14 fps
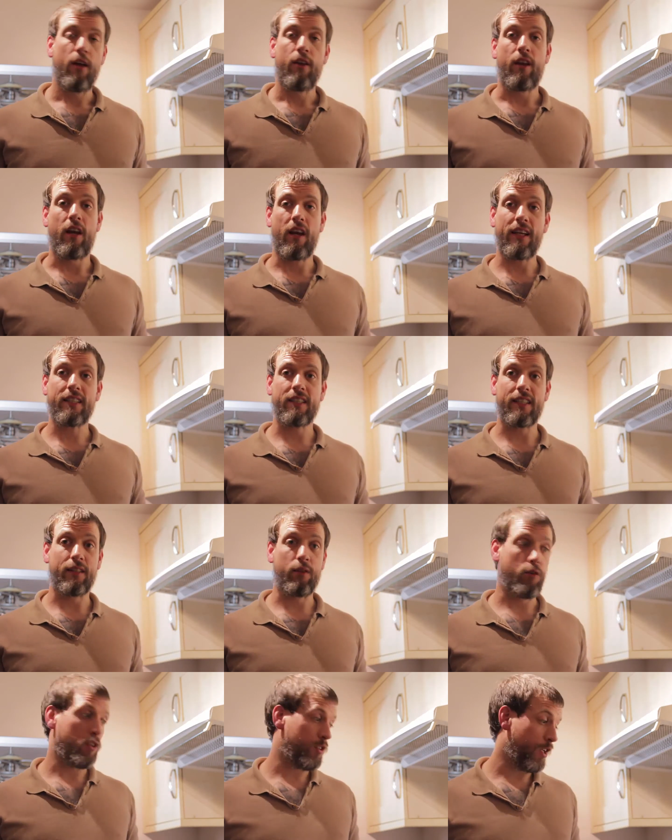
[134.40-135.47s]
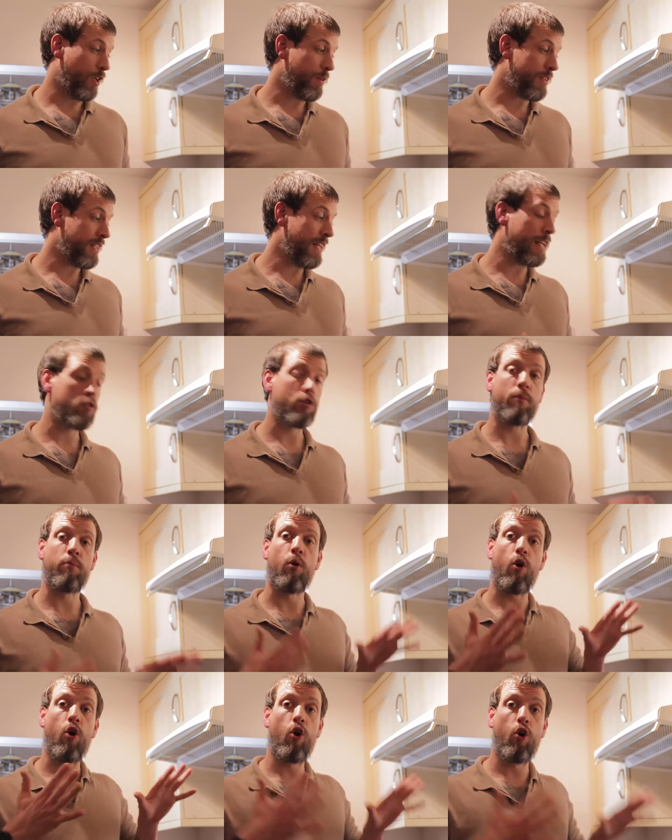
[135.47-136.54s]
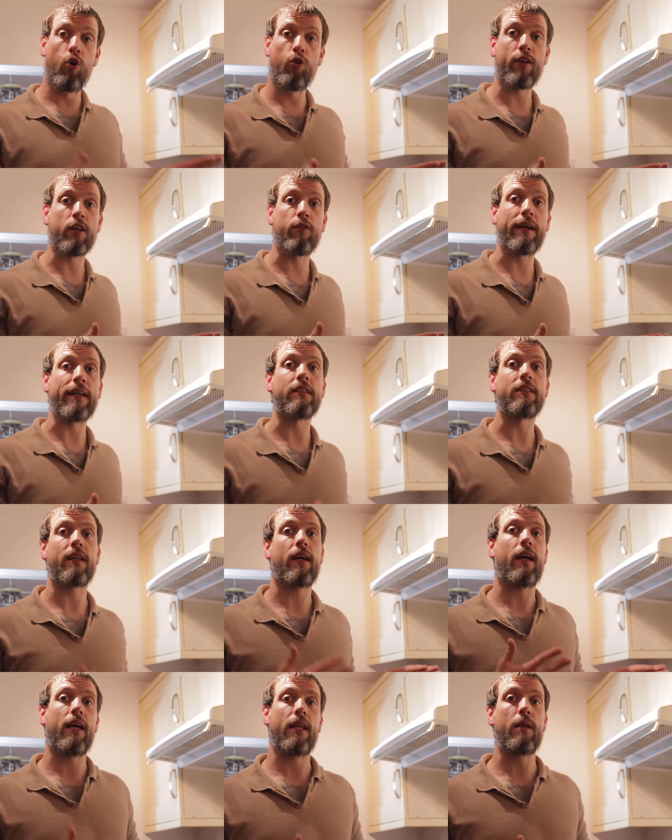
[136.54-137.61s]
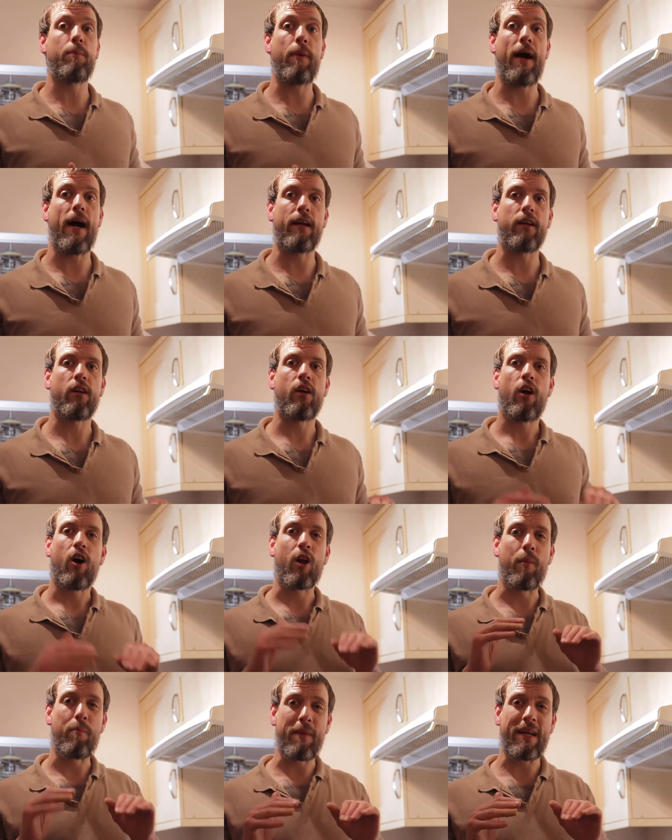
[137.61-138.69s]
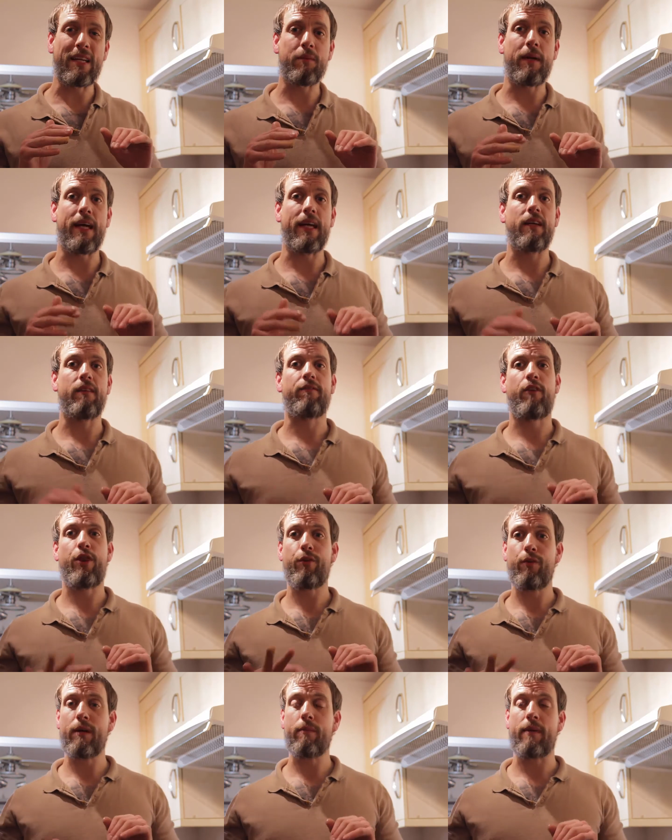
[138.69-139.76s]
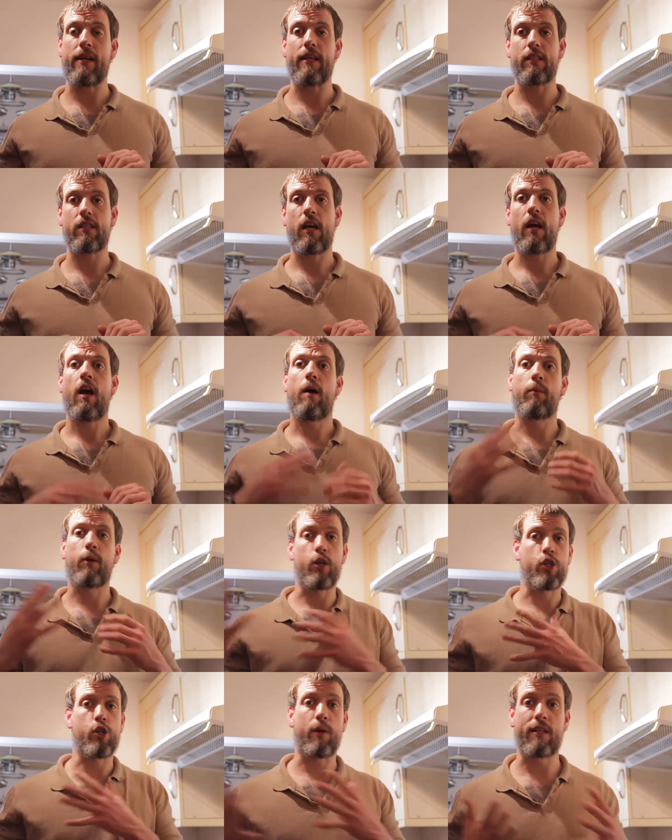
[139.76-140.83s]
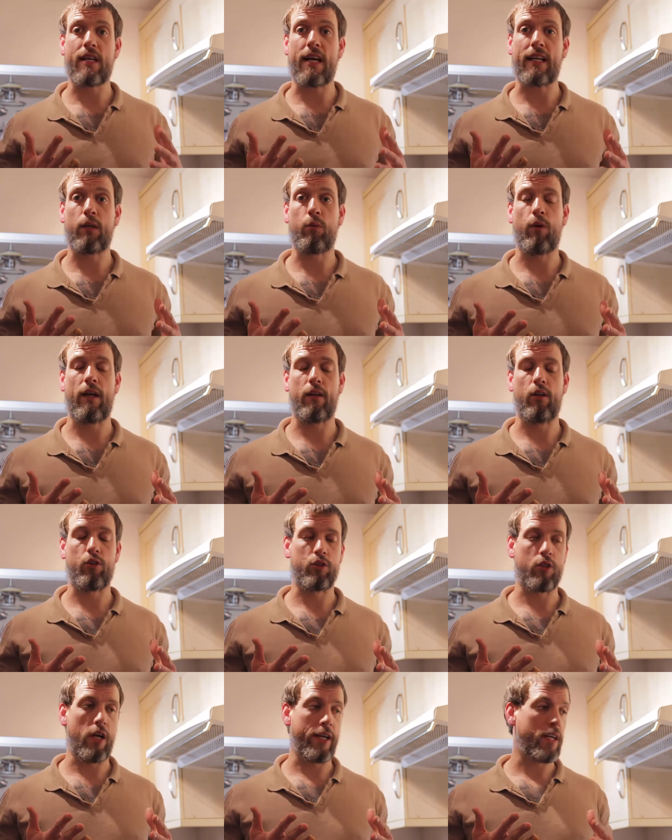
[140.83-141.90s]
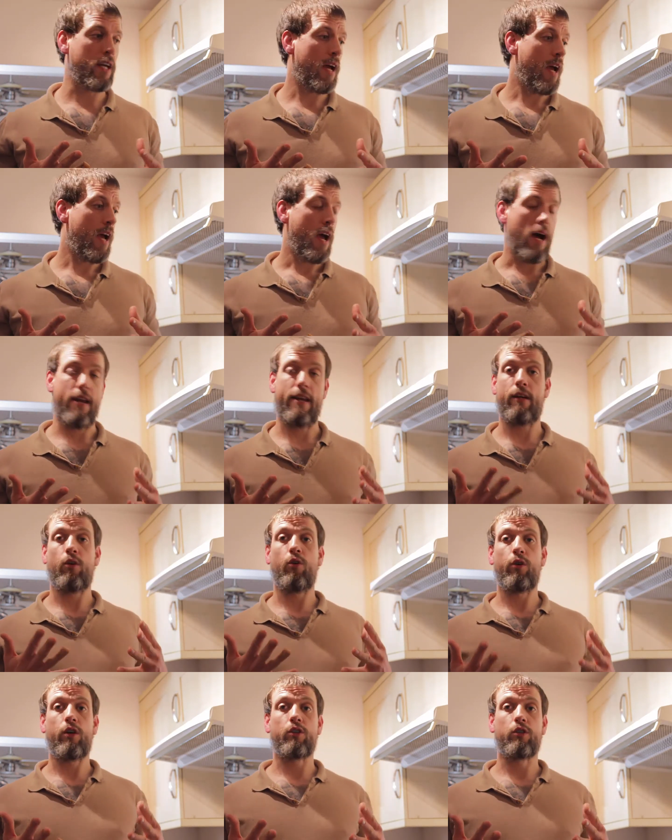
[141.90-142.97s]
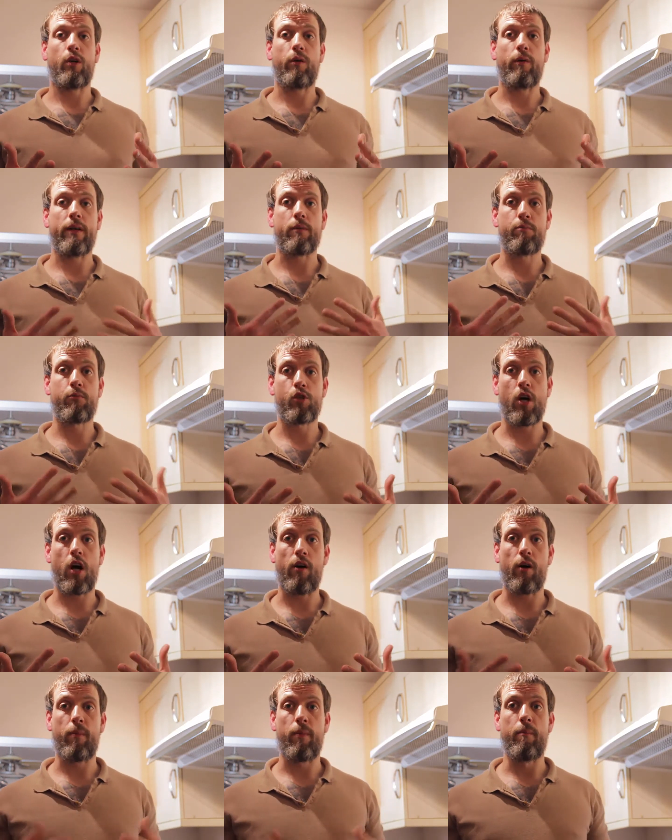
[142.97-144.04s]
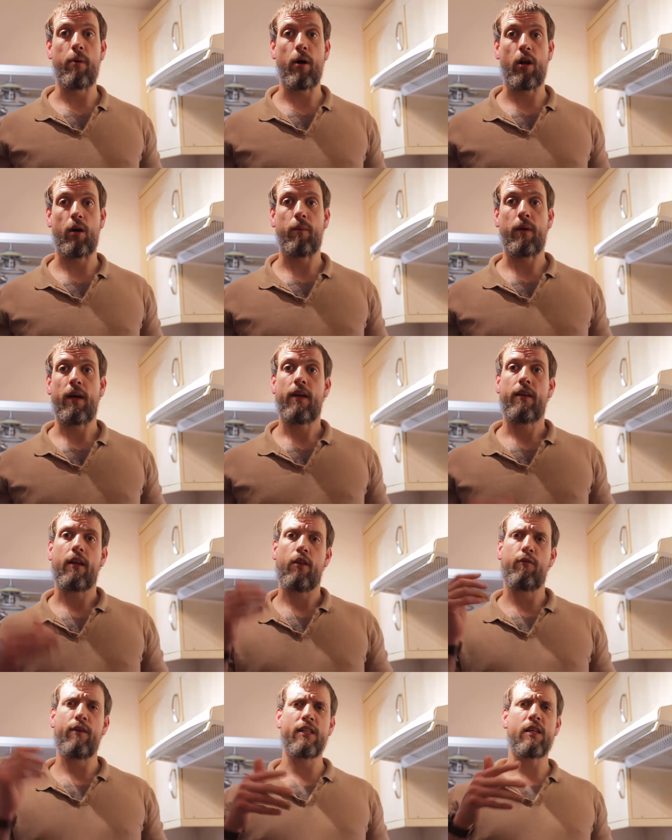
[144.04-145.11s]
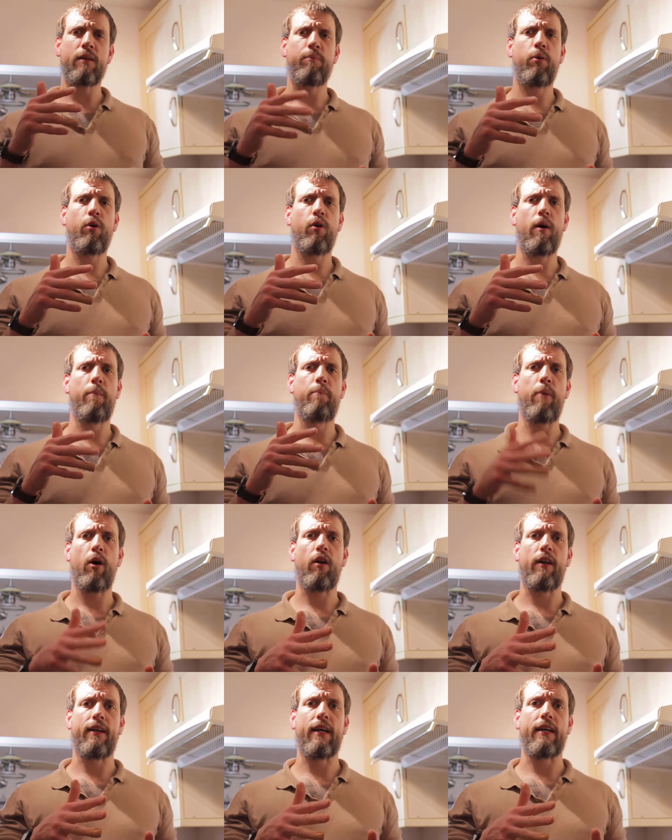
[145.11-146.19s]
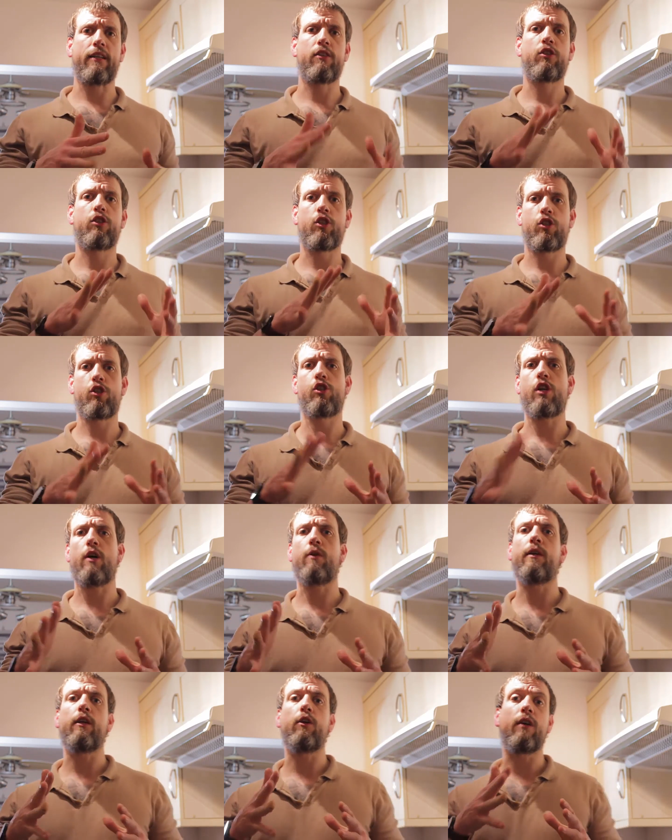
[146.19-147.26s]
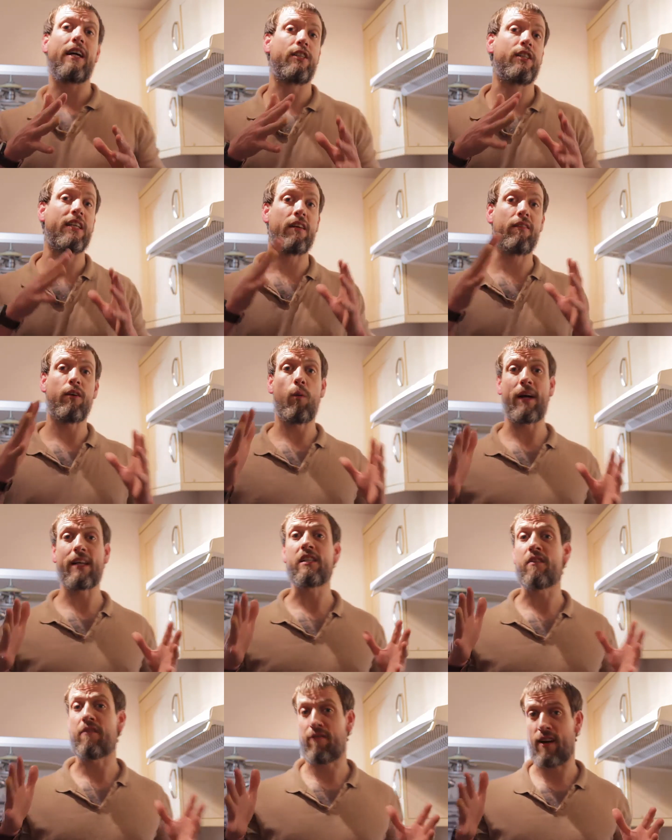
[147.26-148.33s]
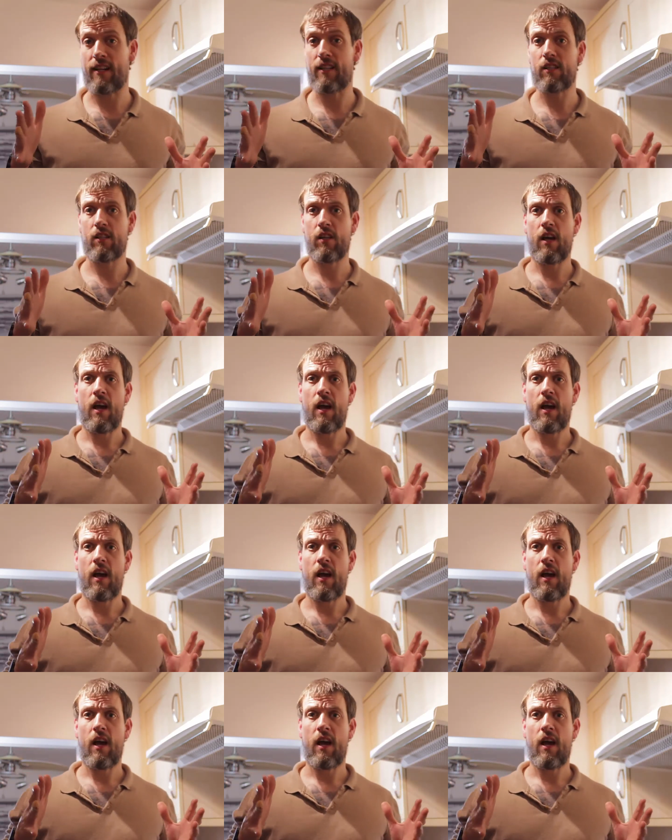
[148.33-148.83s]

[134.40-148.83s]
The last thing we've got to do is literally put all the ingredients in the pan on a medium heat for 3 minutes. I'm going to show you exactly what that looks like, and then all you got to do is jar it up and bottle it up. Now the reason I put a bottle in there is just to show that you can actually give it away to friends,